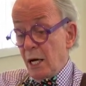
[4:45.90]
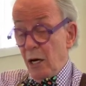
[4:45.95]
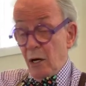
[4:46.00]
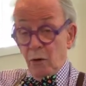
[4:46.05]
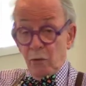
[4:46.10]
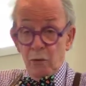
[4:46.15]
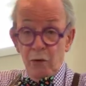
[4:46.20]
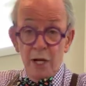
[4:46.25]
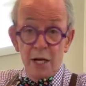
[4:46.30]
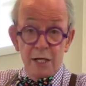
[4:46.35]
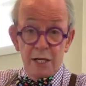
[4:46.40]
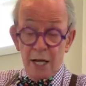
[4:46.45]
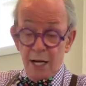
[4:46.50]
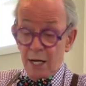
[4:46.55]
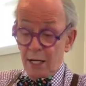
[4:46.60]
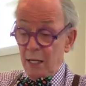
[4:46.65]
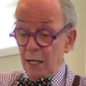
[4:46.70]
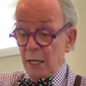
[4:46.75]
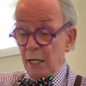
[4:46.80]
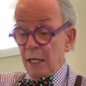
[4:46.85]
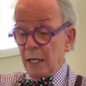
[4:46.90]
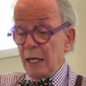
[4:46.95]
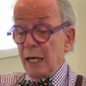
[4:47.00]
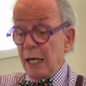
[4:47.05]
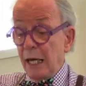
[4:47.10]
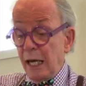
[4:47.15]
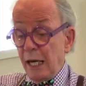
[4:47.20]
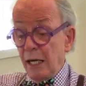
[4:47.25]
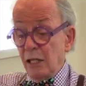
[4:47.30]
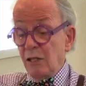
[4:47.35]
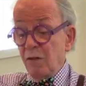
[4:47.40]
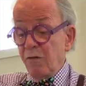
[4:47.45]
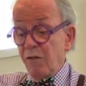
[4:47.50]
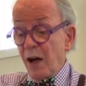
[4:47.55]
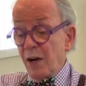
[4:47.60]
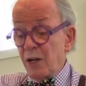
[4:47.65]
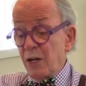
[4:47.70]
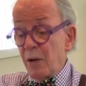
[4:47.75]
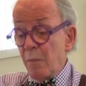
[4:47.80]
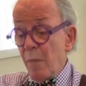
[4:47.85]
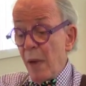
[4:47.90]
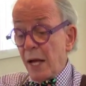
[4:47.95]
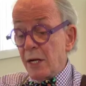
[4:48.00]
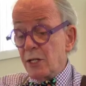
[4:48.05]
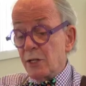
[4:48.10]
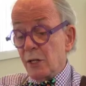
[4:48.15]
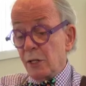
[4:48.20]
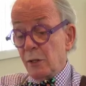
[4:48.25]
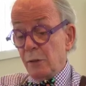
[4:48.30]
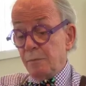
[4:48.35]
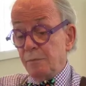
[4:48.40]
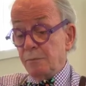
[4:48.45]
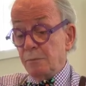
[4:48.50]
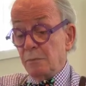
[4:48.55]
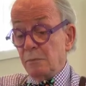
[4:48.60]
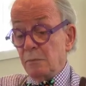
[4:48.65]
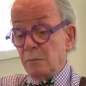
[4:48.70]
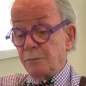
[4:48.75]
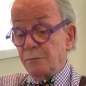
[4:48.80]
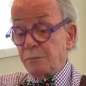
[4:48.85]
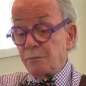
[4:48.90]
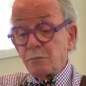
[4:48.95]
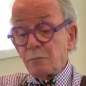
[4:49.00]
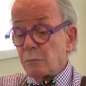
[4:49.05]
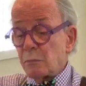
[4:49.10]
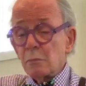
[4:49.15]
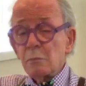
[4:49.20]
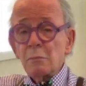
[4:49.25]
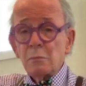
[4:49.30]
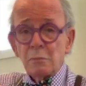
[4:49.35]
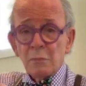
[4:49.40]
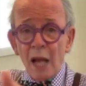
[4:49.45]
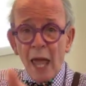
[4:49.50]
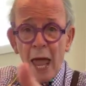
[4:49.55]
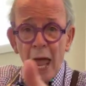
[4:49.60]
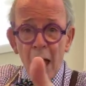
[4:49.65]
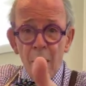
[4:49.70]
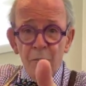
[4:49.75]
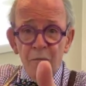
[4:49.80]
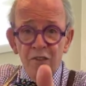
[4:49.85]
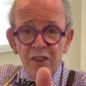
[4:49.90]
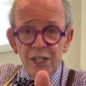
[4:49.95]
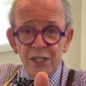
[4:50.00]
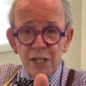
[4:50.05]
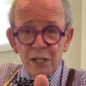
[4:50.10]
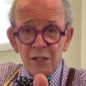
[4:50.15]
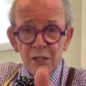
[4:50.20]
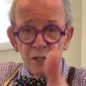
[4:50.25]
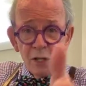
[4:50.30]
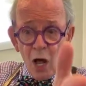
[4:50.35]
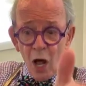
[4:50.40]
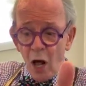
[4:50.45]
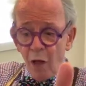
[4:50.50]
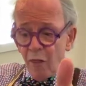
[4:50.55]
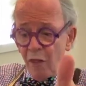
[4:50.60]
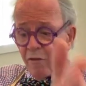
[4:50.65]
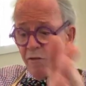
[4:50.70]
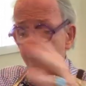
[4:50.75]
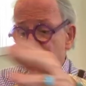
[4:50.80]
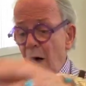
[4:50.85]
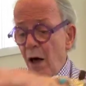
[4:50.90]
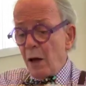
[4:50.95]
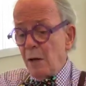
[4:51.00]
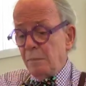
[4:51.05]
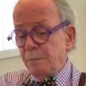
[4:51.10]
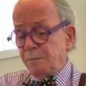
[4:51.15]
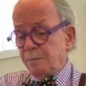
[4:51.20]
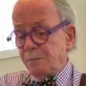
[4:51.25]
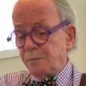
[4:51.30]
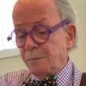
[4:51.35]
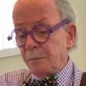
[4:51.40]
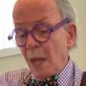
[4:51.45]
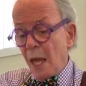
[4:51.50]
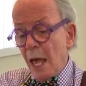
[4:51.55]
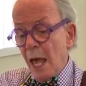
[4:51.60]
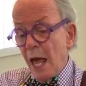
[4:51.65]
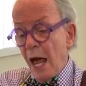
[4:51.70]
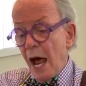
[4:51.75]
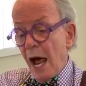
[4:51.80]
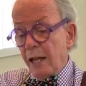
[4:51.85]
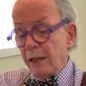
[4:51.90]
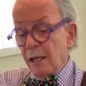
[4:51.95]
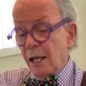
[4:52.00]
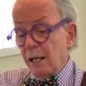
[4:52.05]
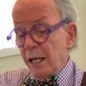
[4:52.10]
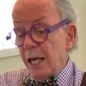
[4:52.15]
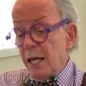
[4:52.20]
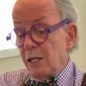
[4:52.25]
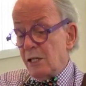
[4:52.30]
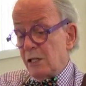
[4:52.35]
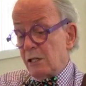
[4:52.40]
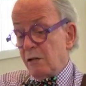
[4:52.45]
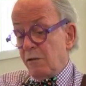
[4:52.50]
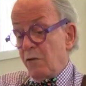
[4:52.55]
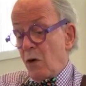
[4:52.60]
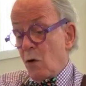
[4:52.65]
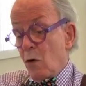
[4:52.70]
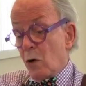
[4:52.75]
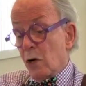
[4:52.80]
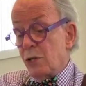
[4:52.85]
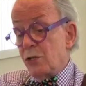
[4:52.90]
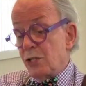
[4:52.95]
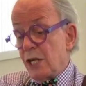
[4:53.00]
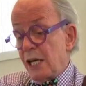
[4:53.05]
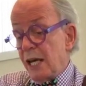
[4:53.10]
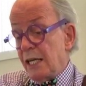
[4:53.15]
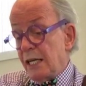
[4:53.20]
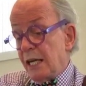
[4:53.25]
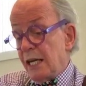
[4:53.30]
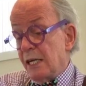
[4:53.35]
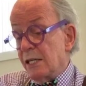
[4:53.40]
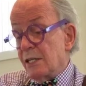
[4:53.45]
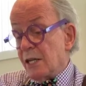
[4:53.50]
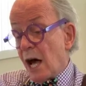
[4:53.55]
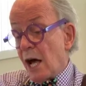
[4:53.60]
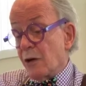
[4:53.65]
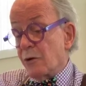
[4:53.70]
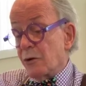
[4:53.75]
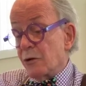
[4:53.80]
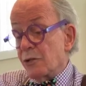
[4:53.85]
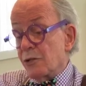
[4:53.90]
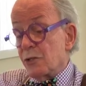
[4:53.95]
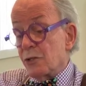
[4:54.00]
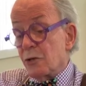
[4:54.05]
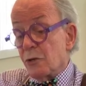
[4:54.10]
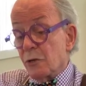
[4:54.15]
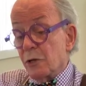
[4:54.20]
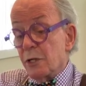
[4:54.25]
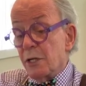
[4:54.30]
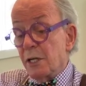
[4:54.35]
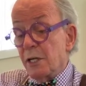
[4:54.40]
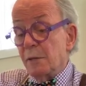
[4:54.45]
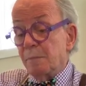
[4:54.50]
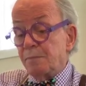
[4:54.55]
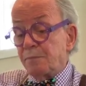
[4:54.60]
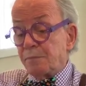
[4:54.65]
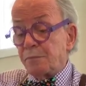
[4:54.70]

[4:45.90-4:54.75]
Reading is fundamental. Emphasis on the fun. At the least, of course, it is understood in